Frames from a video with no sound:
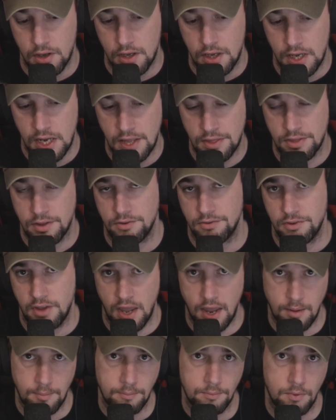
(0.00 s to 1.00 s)
in this
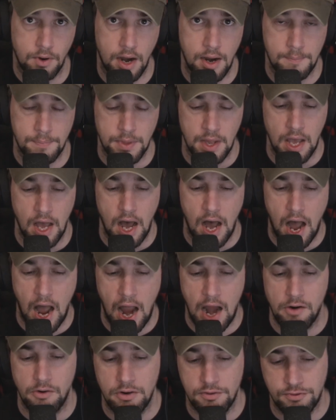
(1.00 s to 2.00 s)
game, right? I
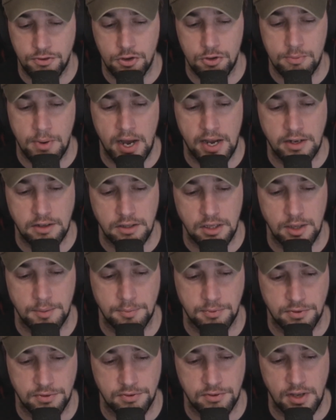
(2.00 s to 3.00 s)
review my
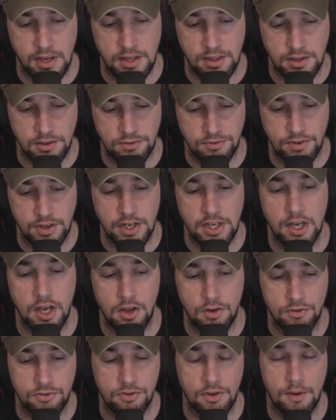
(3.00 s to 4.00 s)
clips in these
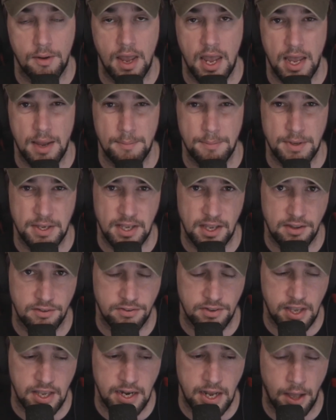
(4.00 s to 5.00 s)
videos because
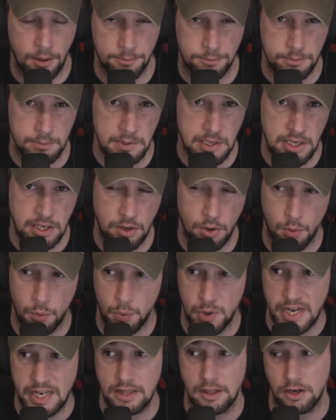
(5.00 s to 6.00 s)
it helps me
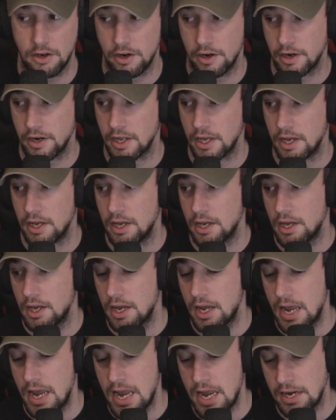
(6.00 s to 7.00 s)
relearn
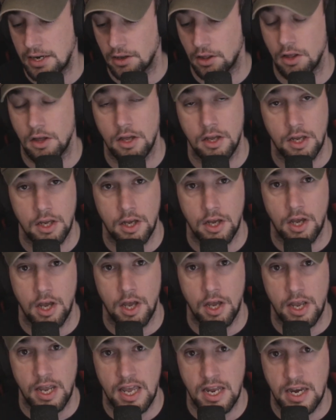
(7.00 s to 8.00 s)
and
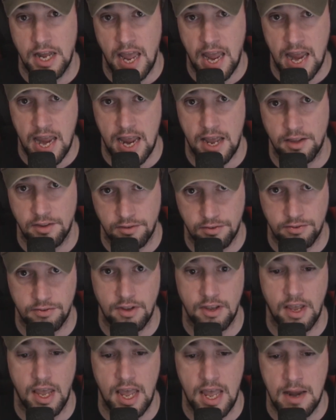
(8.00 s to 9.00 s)
enhance
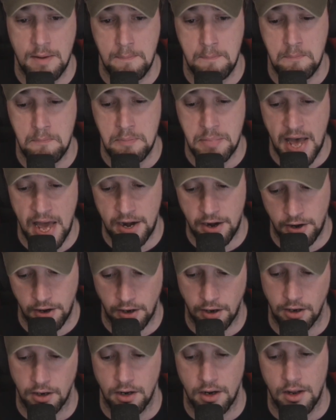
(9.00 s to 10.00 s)
and
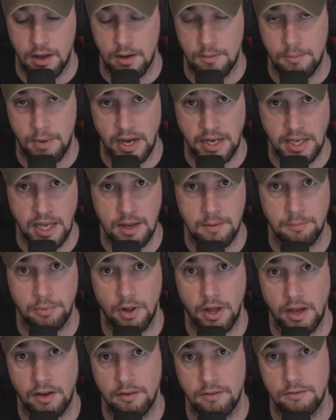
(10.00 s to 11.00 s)
better my
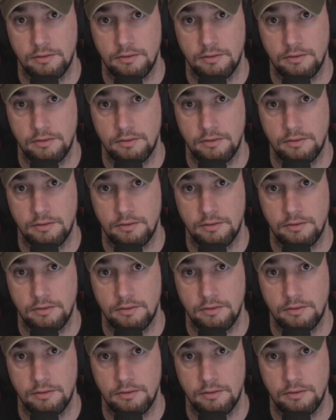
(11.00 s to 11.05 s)
gameplay